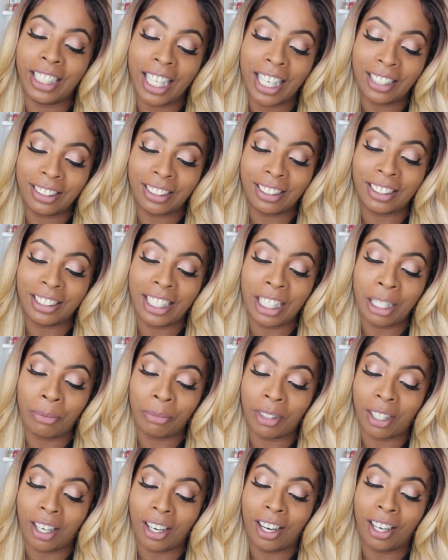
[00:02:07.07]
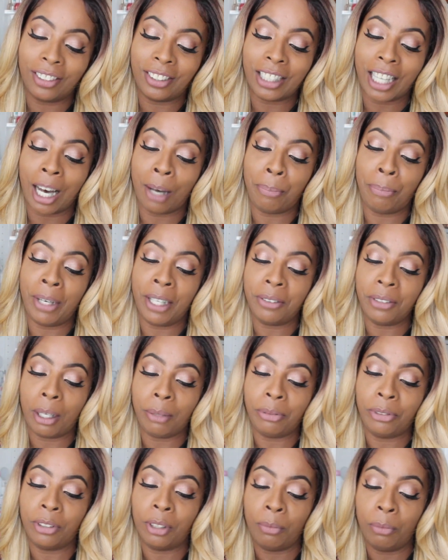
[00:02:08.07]
Yes, GlamDollz, I picked
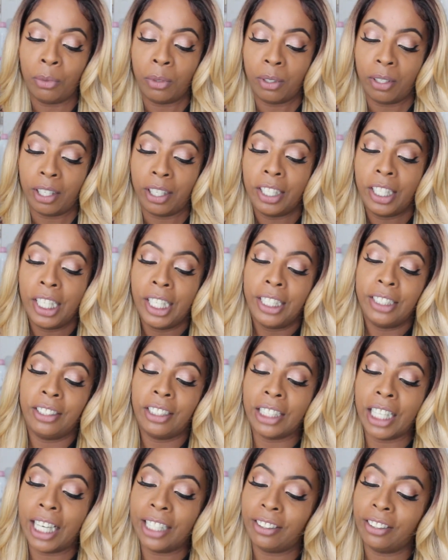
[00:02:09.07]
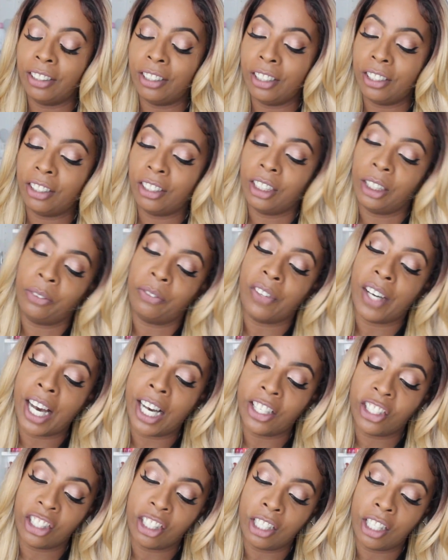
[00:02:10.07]
up some more Sassy and Chic
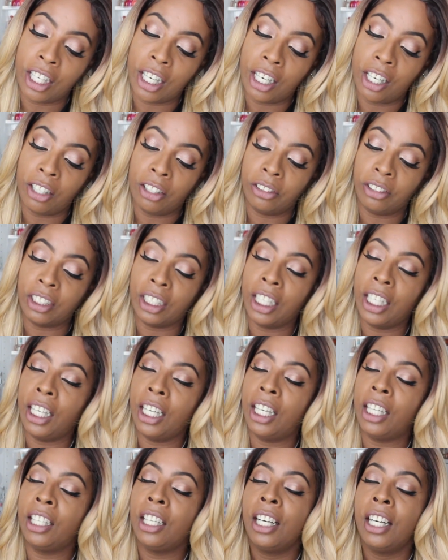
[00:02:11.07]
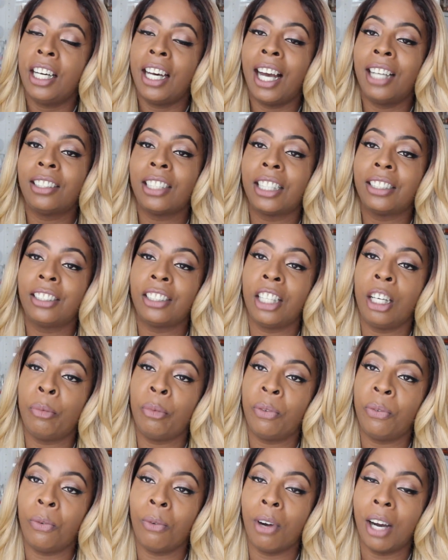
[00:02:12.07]
Fashion Nails, and as I said
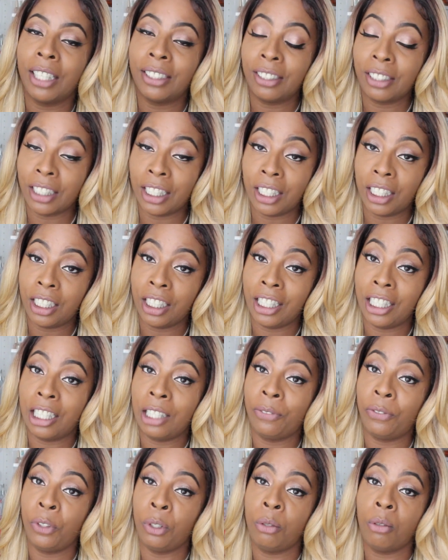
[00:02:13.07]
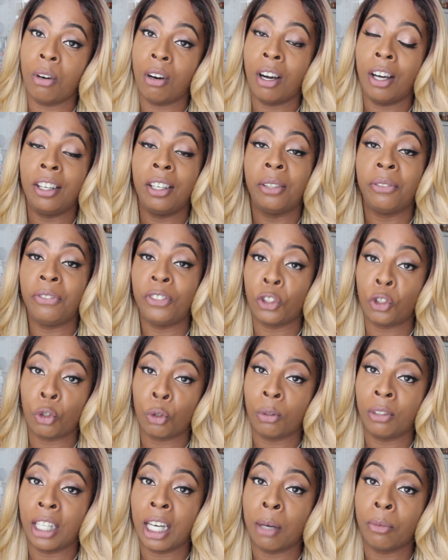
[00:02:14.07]
before, I say it again, if you are an
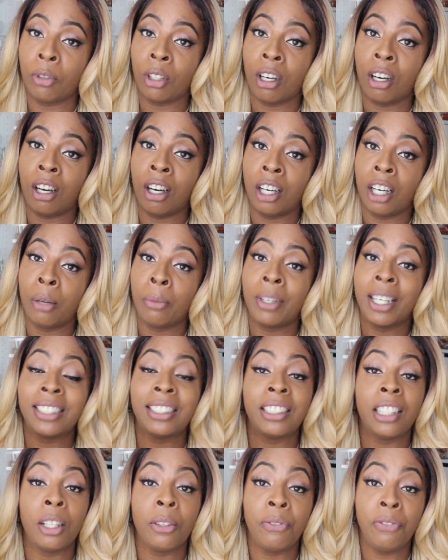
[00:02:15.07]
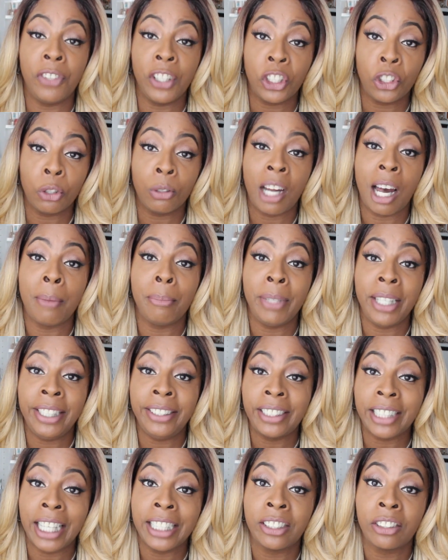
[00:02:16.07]
official GlamDollz, and when I say official, that
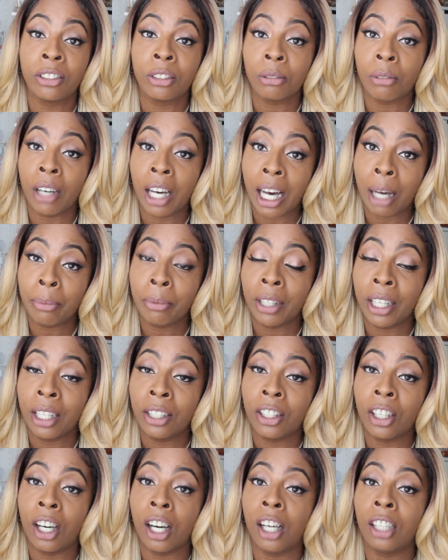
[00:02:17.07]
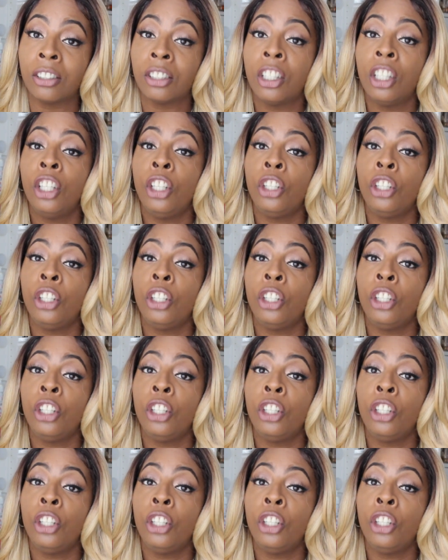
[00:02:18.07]
means a subscribed GlamDollz,